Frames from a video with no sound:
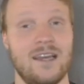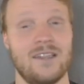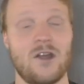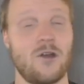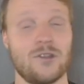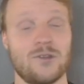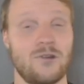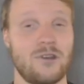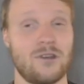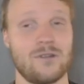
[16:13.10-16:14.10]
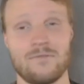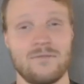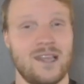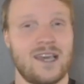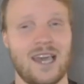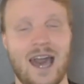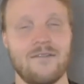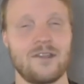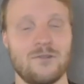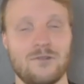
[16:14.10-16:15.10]
they are sort of like
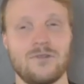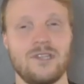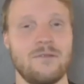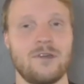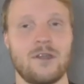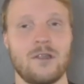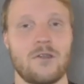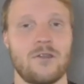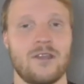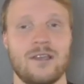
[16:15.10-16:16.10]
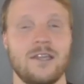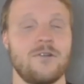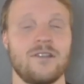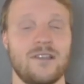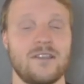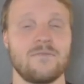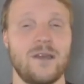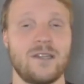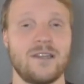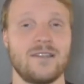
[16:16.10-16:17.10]
having to deal with a lot of the injuries and
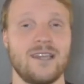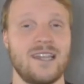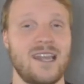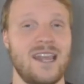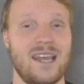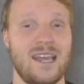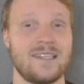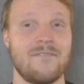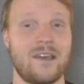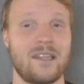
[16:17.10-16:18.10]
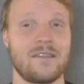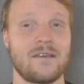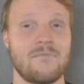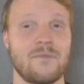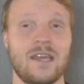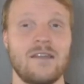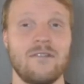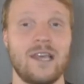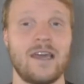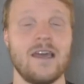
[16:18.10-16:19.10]
suspensions, and it is affecting them
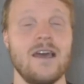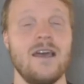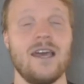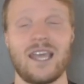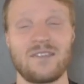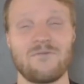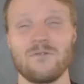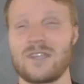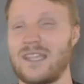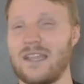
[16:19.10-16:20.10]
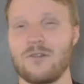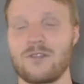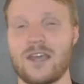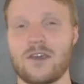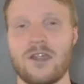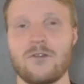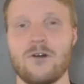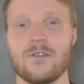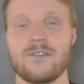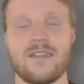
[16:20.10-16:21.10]
negatively. Against Wolves, it didn't look that good at
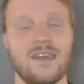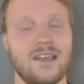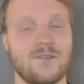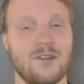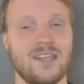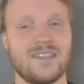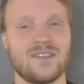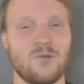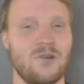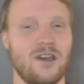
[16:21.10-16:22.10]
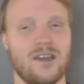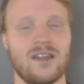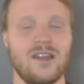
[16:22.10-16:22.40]
all. So I think Son is sort of